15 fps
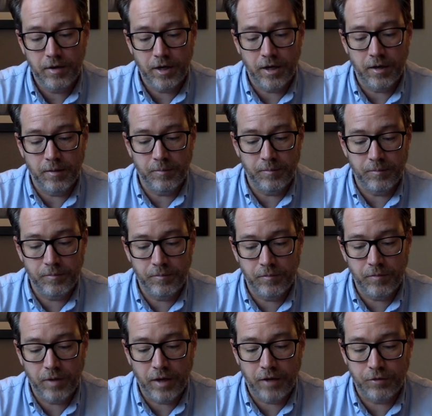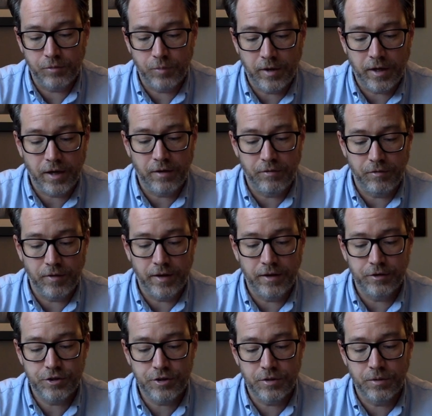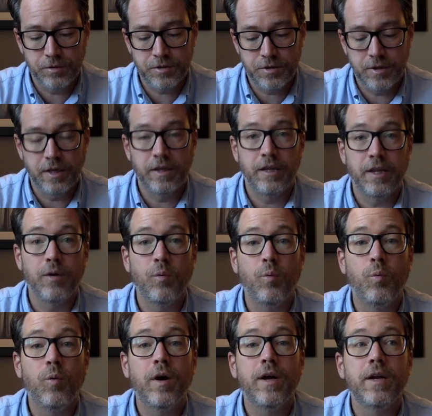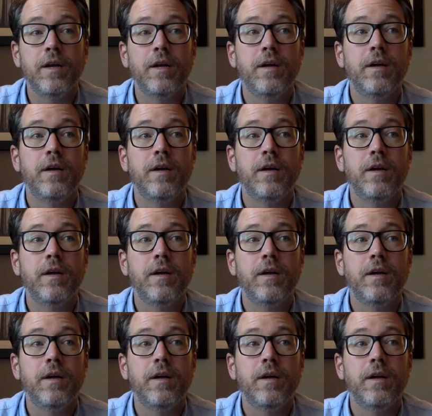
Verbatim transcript: um, as what I've read, shows that, that what